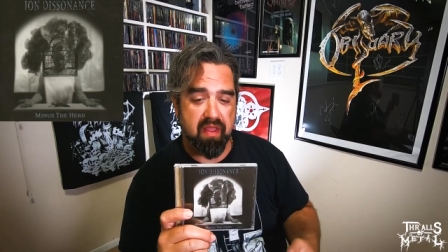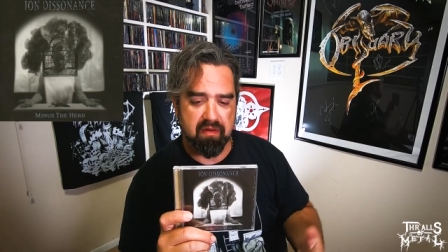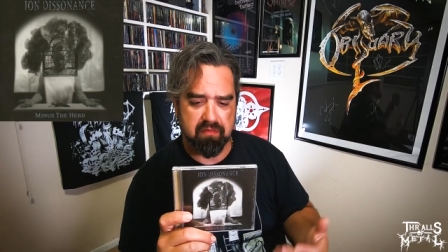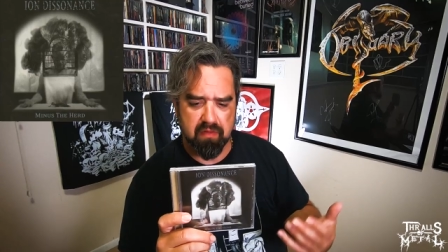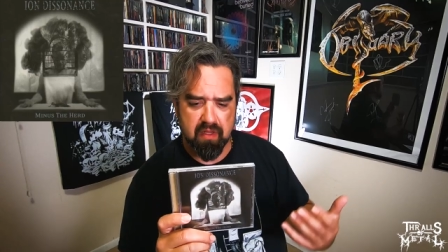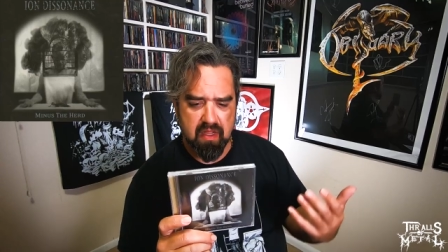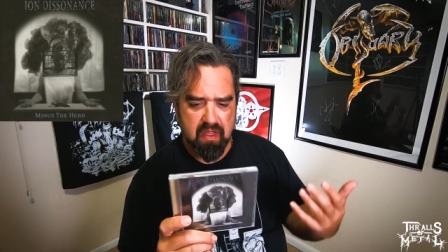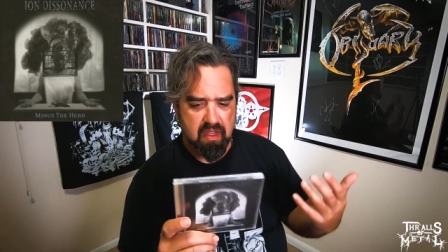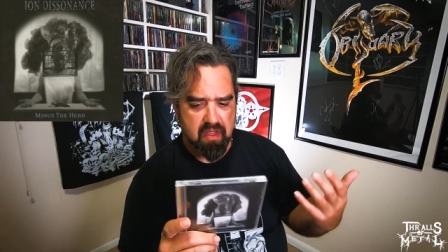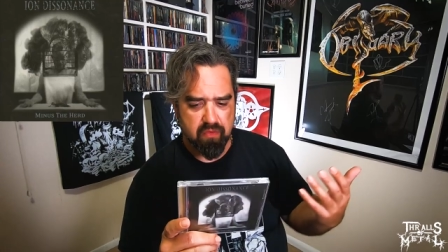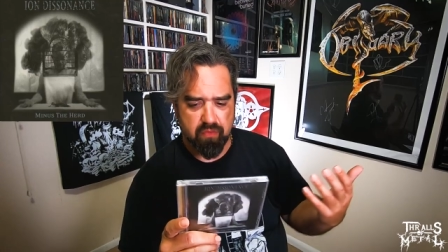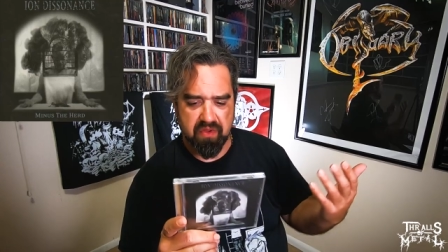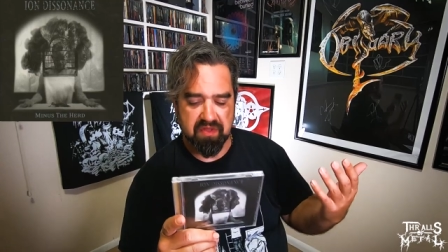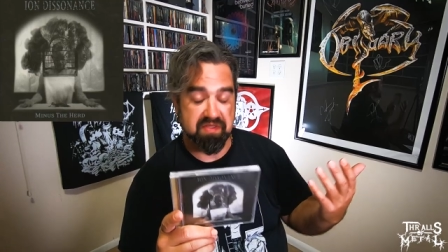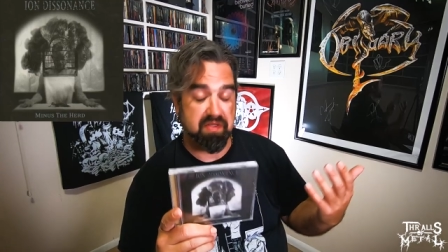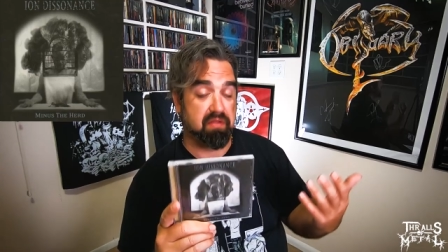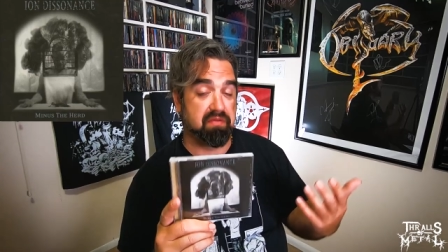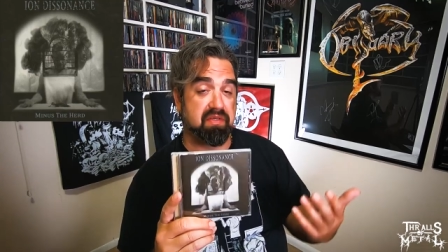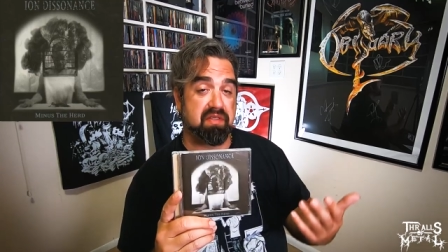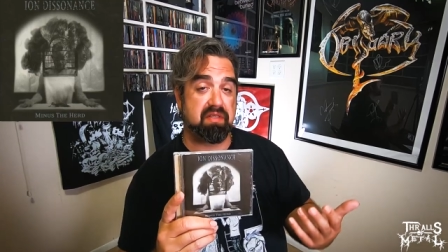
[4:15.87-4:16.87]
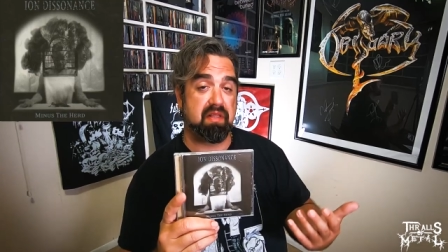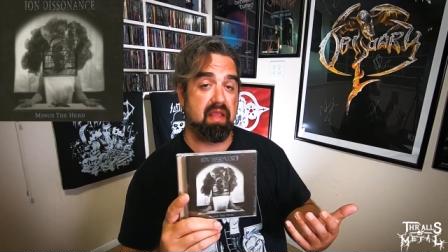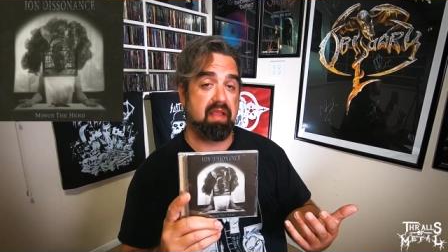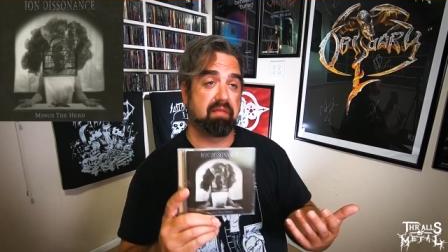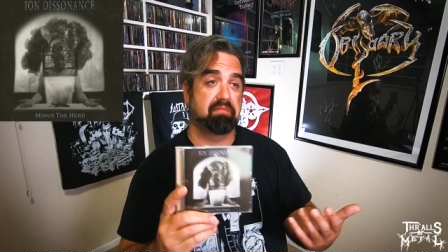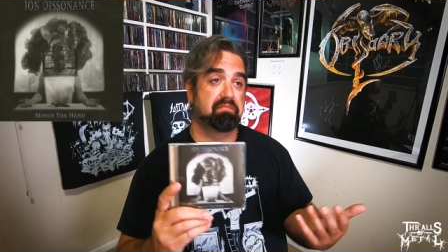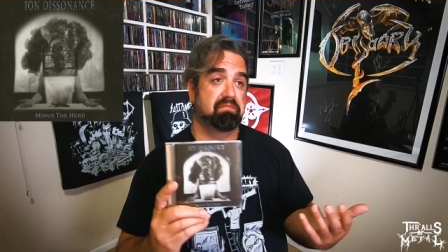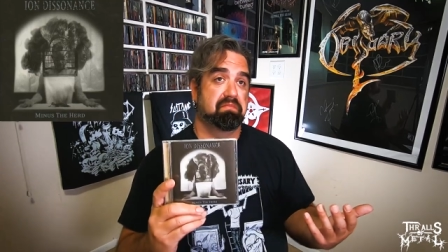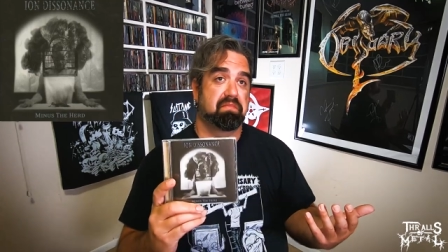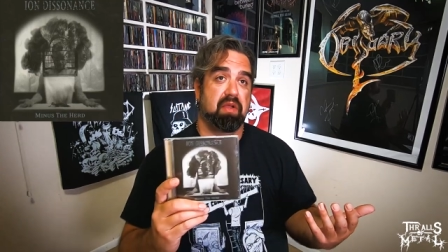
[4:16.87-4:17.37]
and we still just like
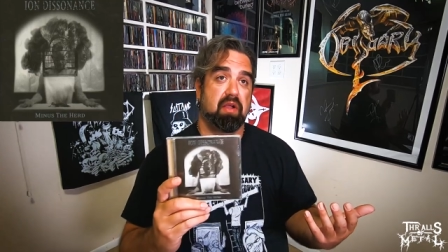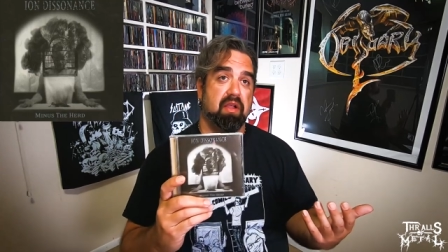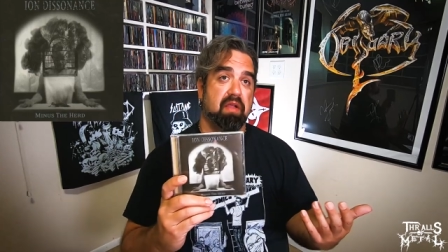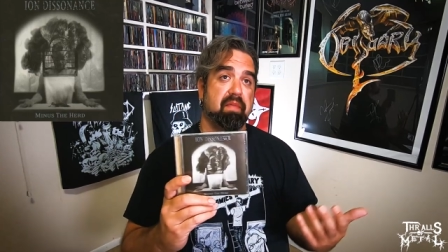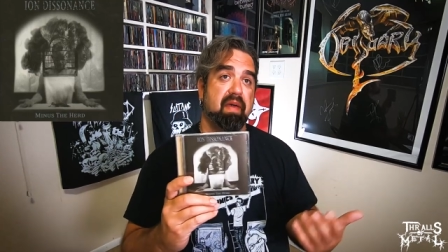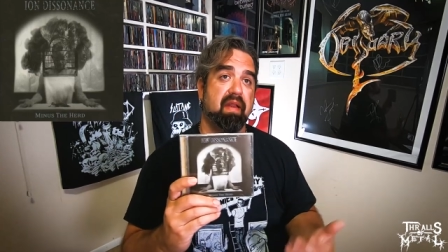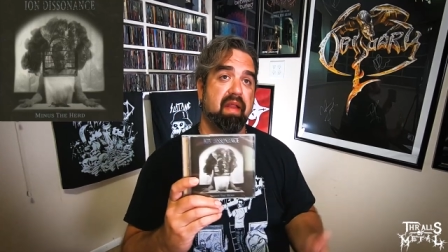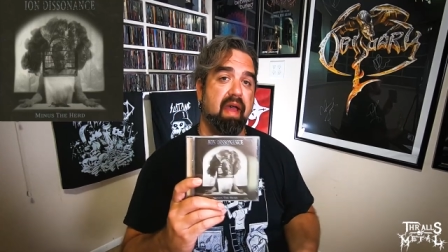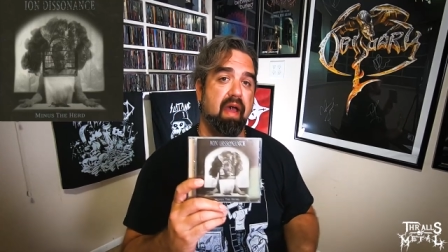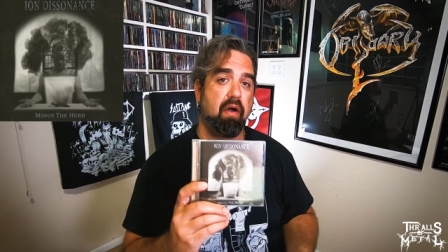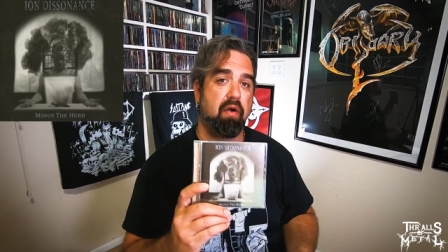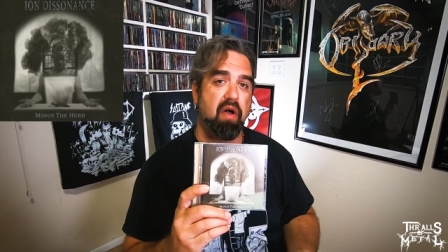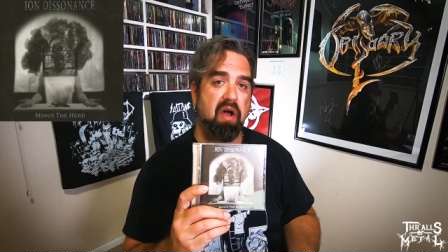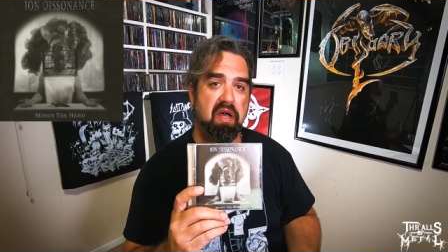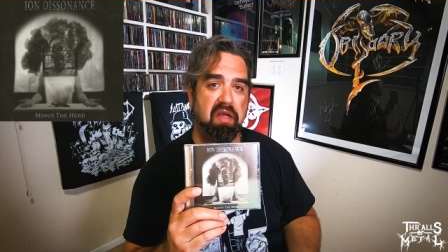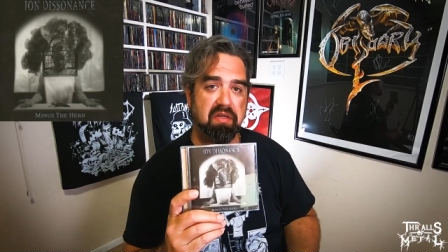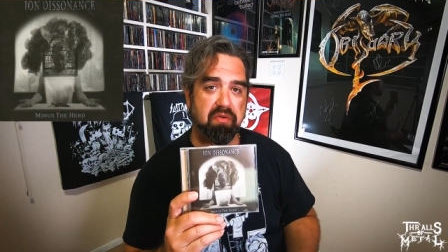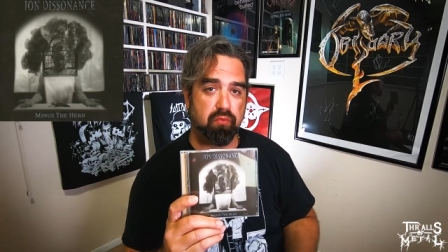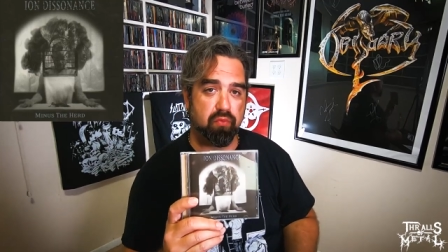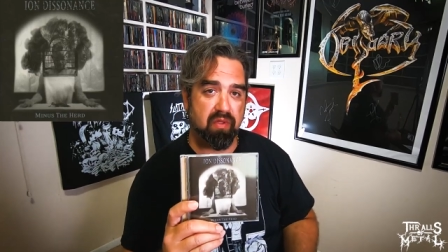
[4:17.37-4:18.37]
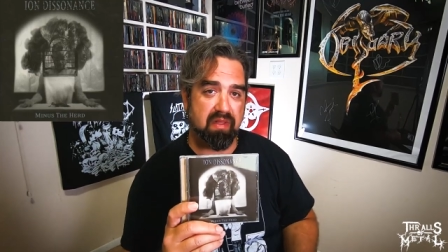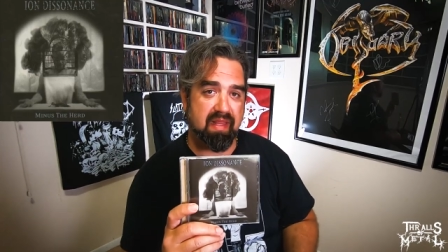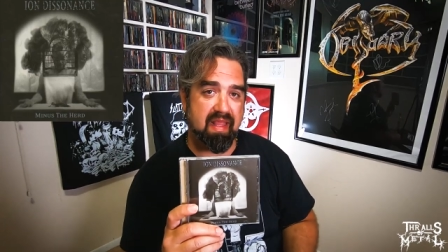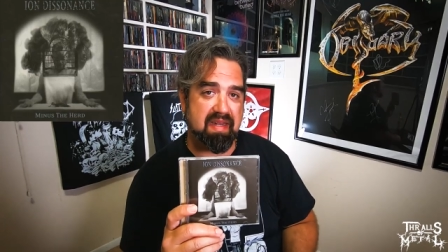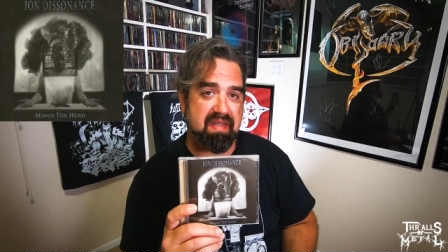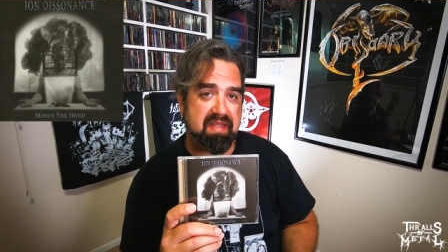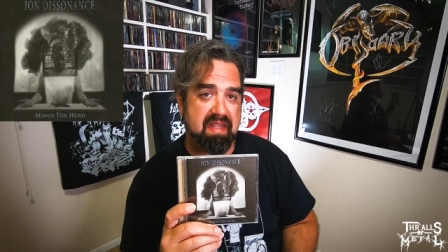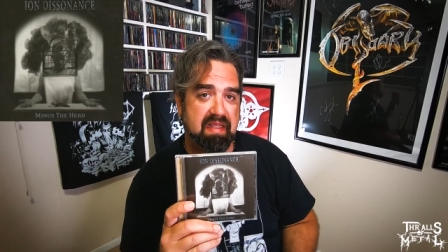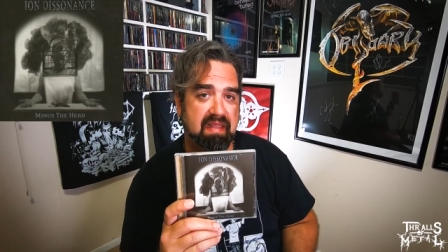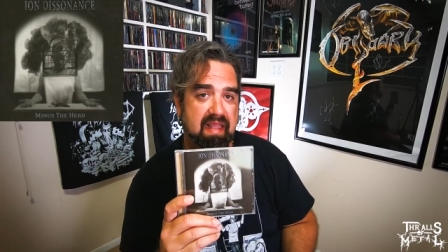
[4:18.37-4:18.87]
talking about how
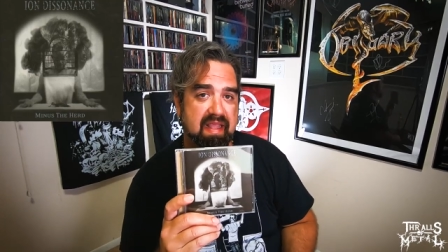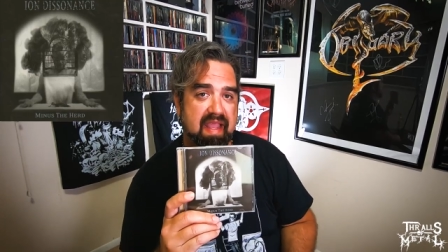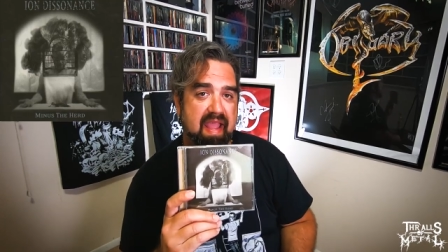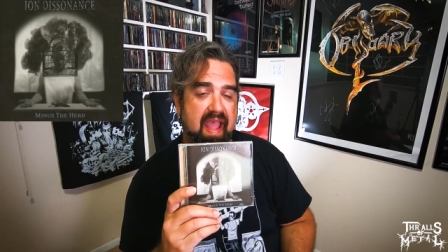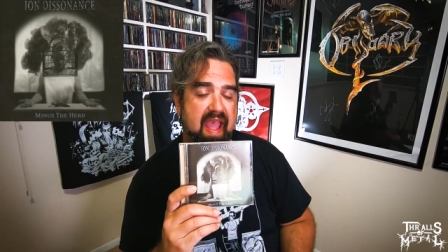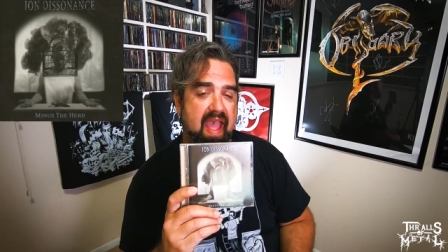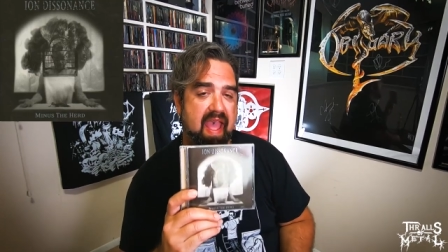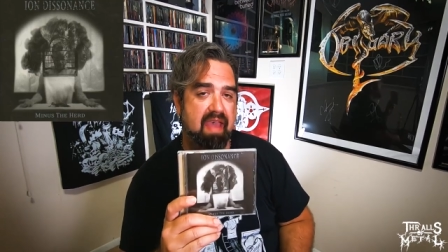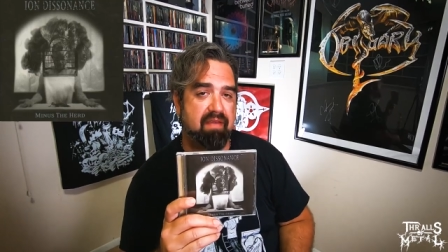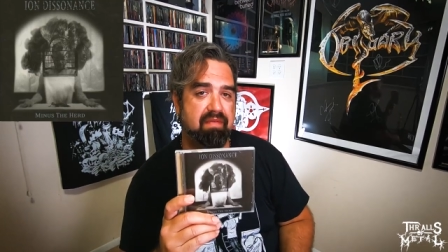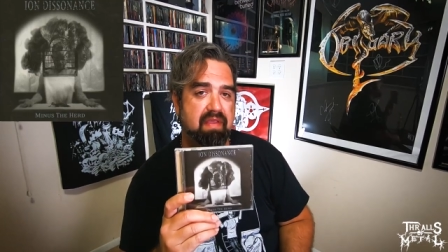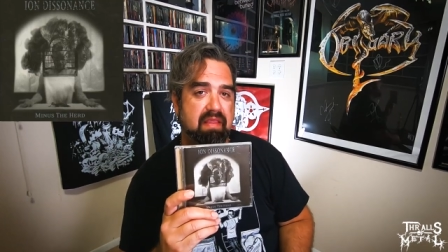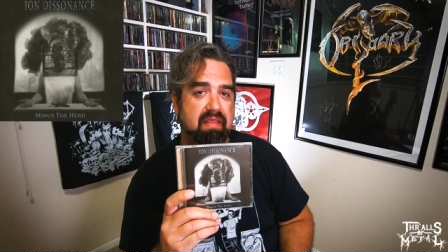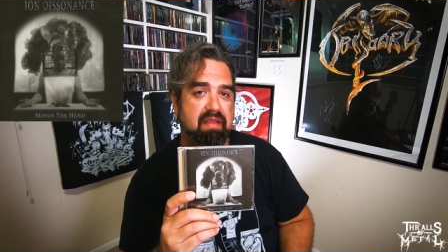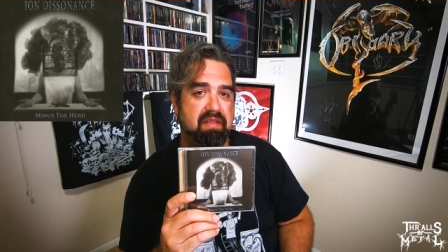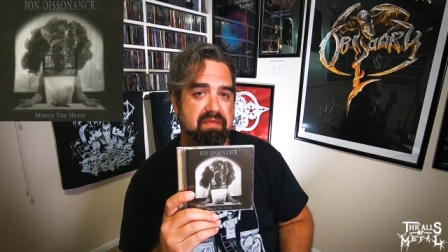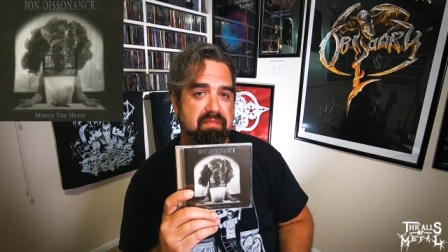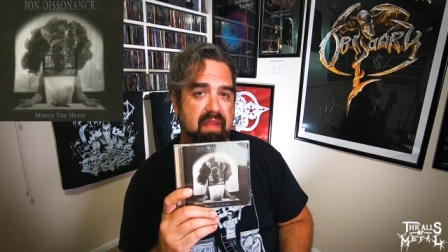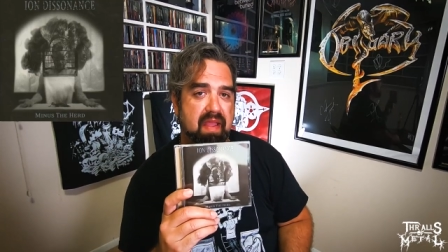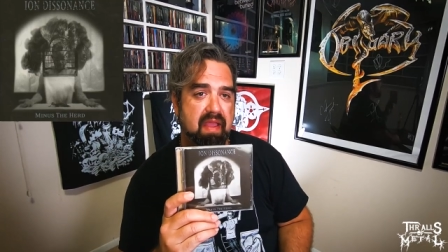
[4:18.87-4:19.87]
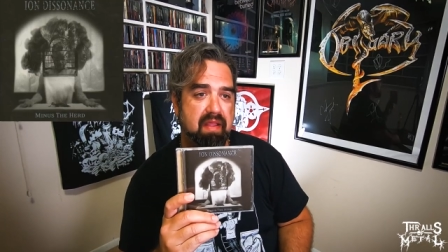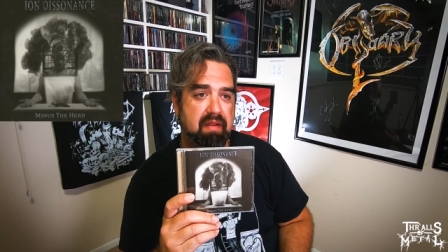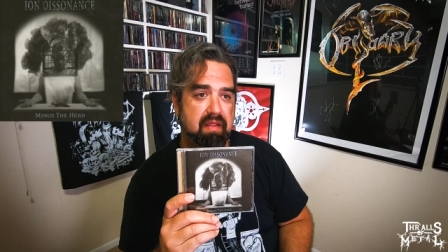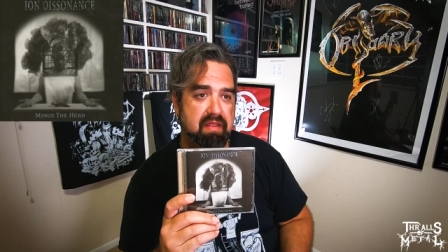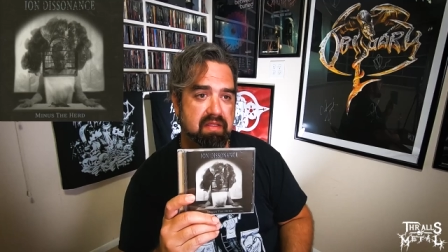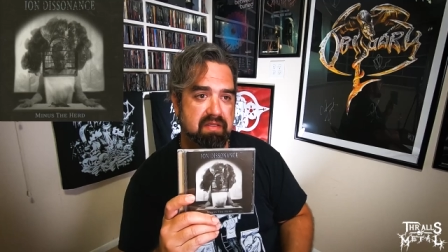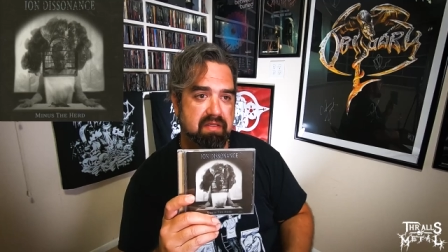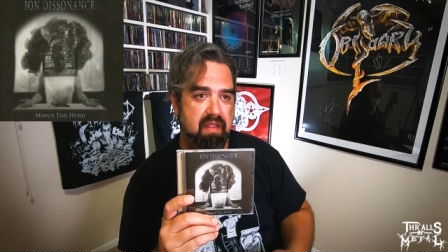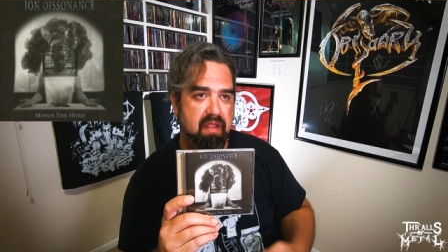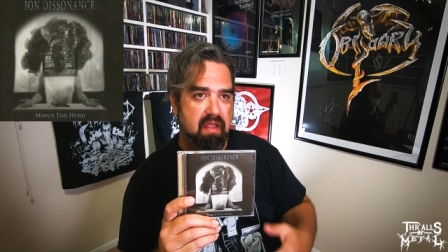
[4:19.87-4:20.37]
unrelentingly heavy this band
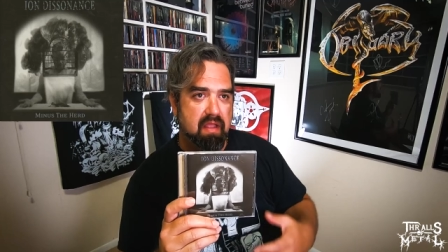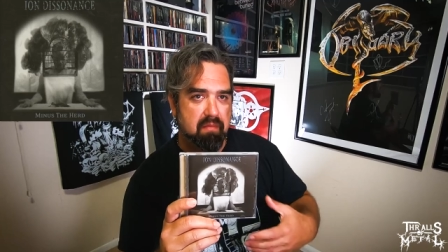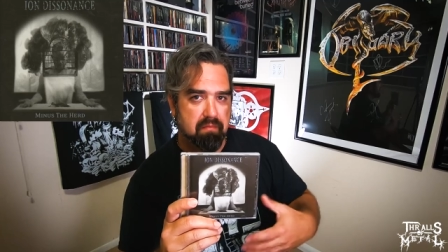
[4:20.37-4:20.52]
is,